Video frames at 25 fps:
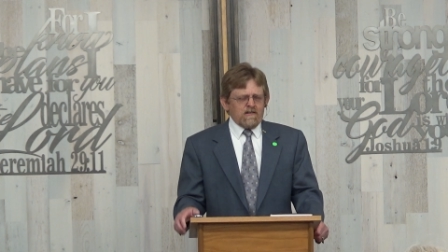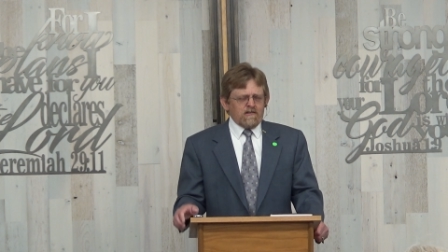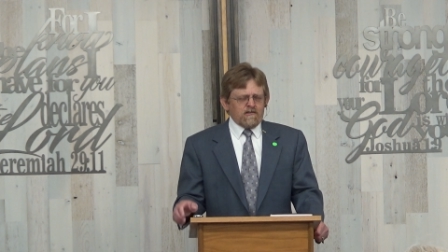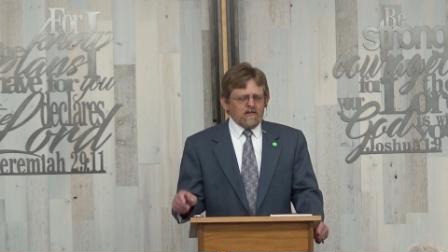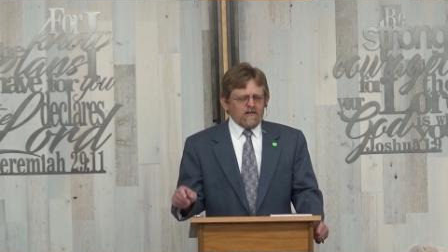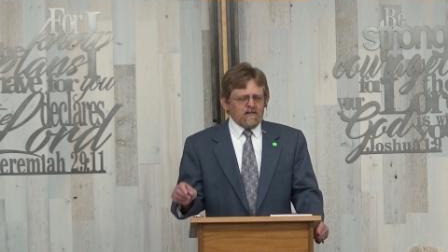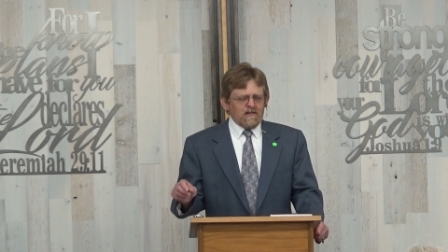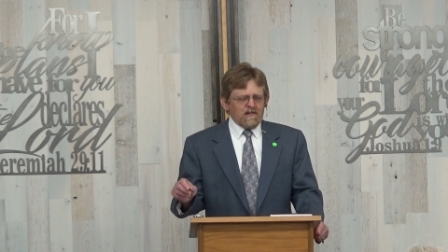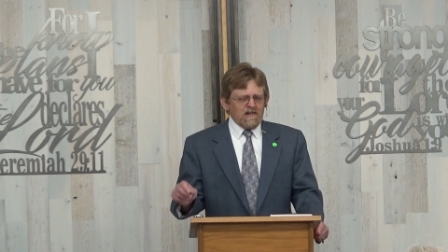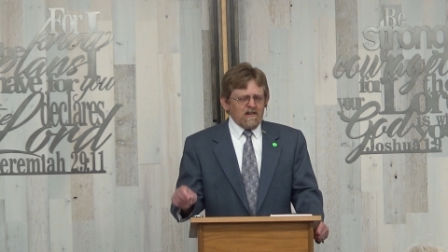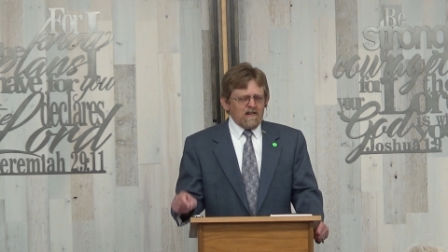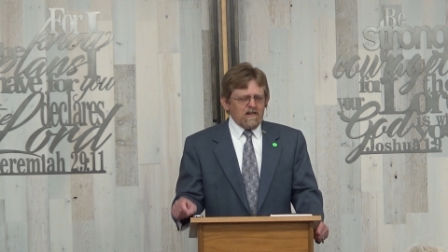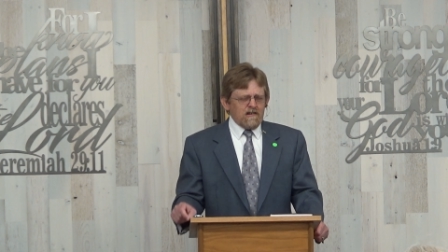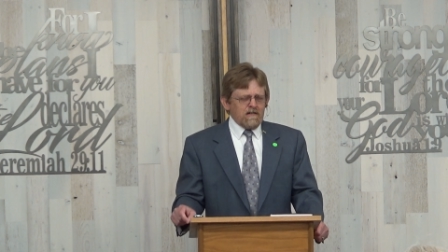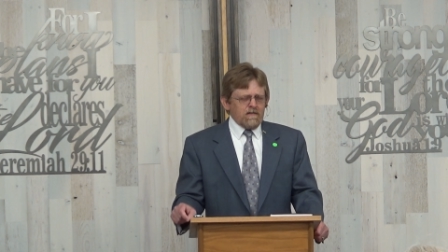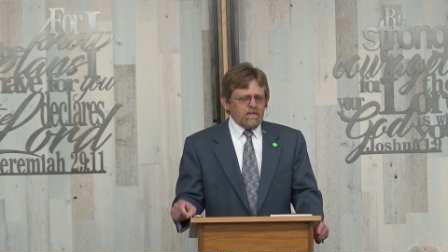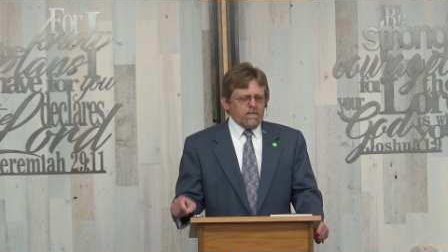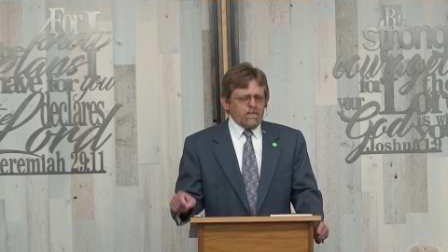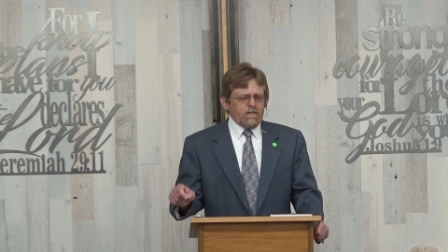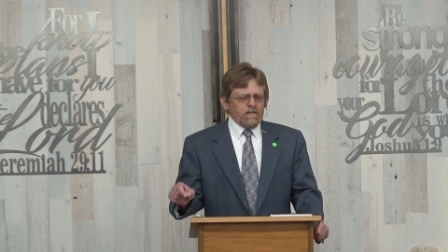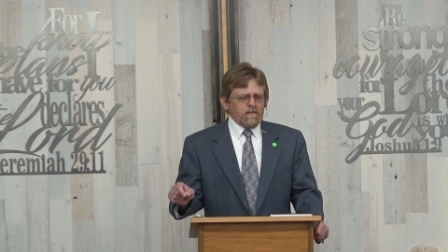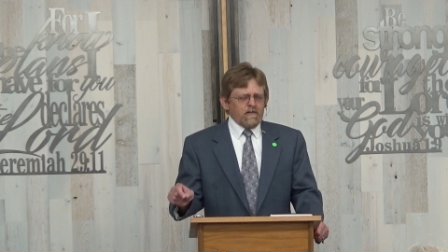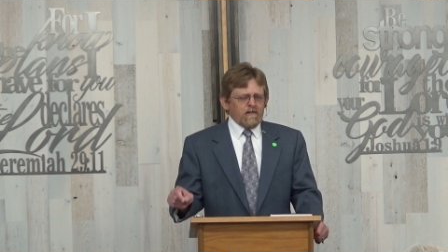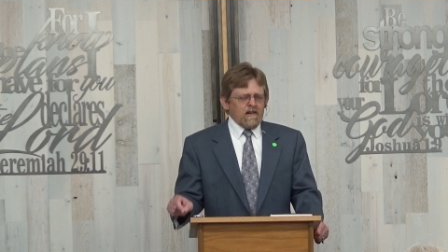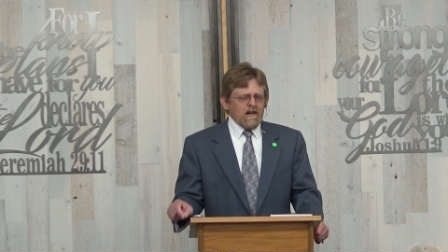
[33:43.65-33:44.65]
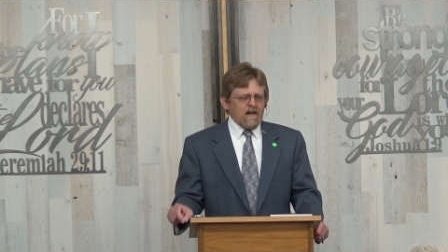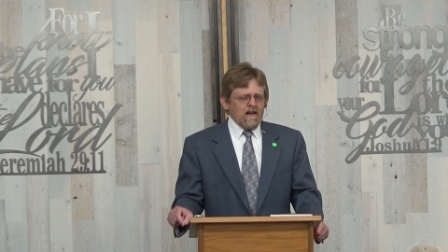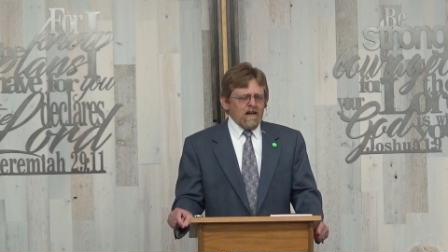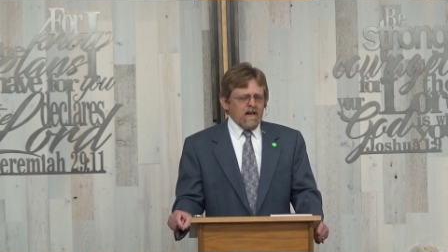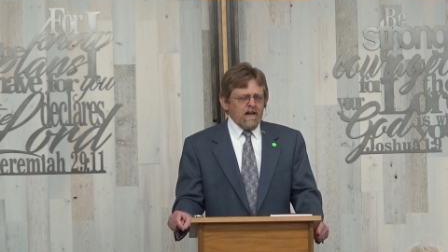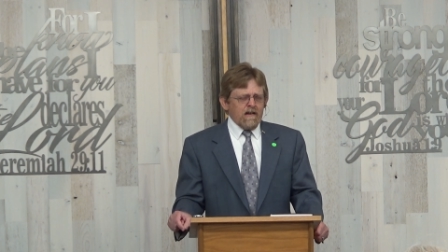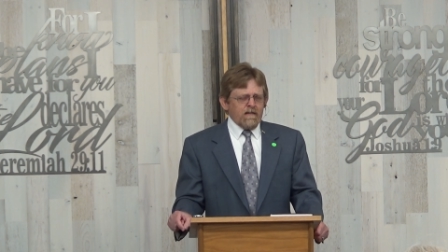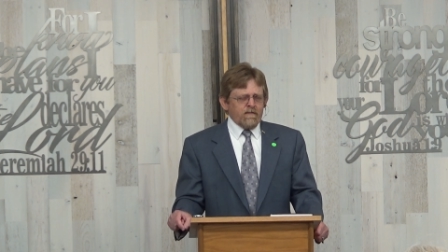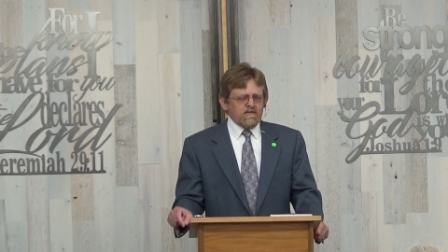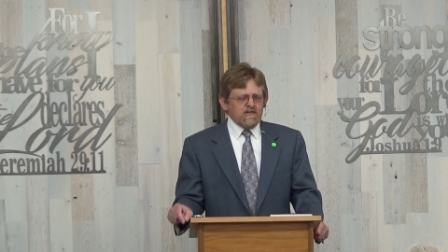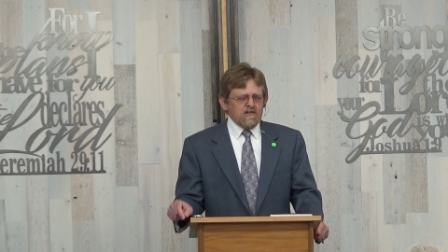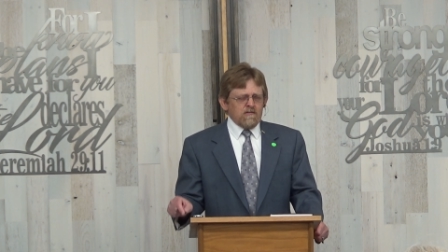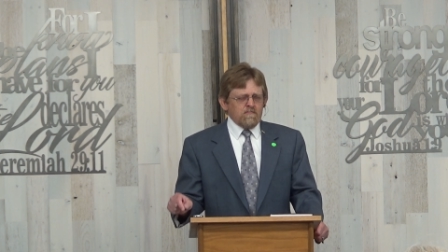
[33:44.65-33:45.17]
to live
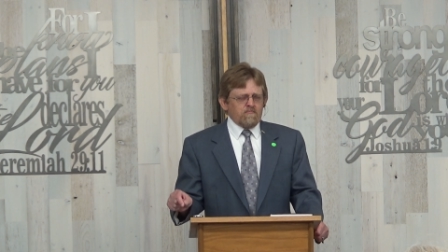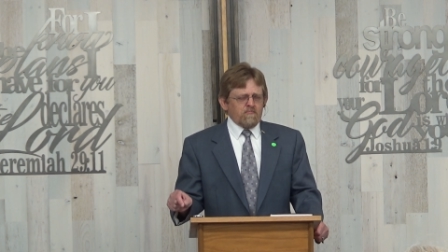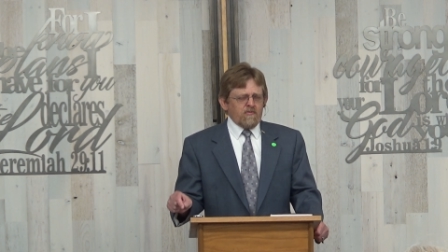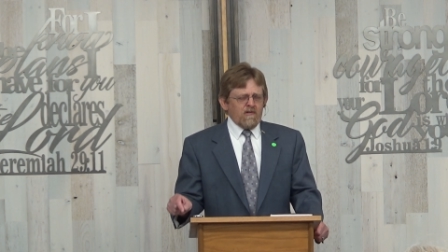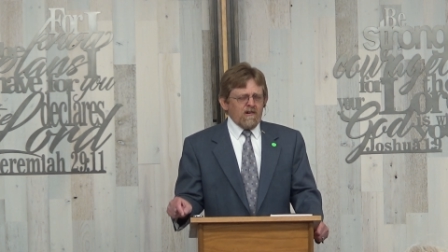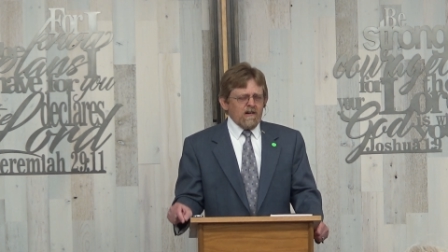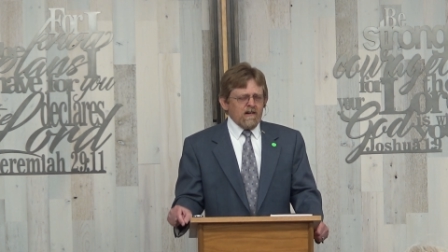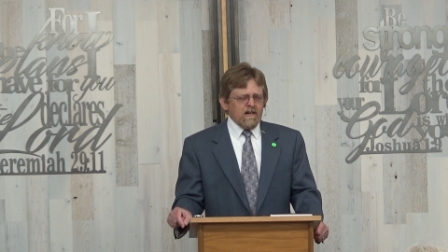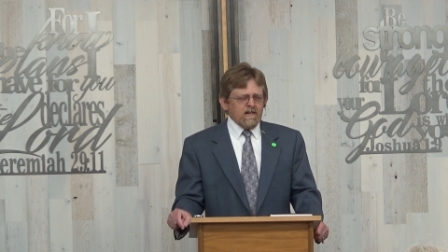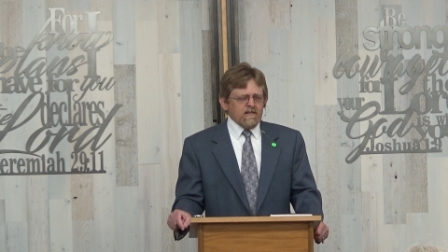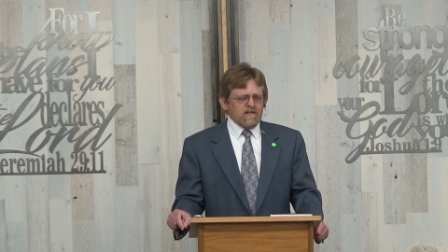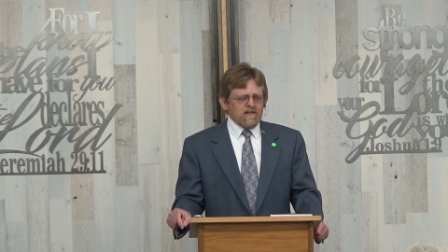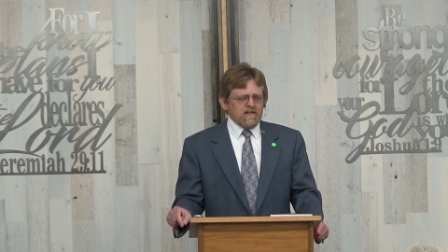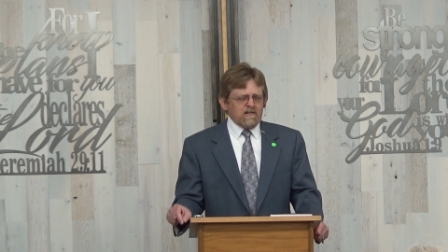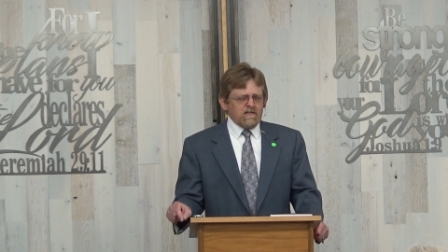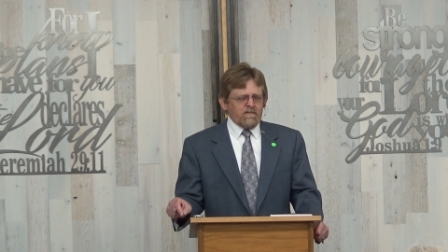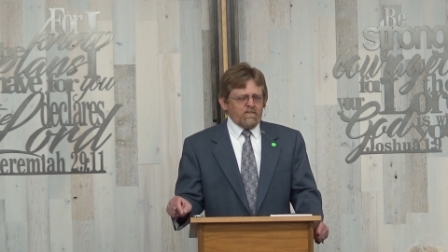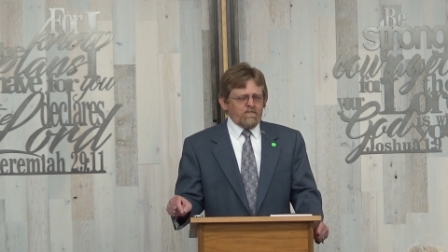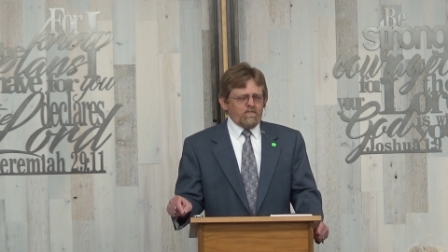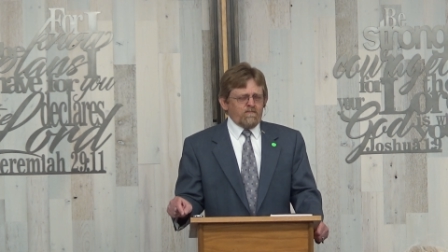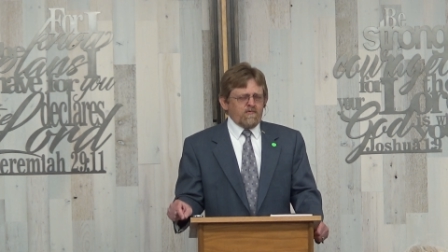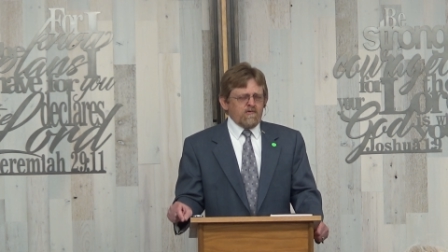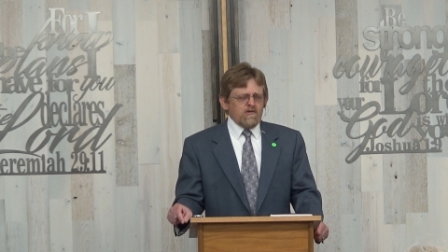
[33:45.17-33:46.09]
lives in positive,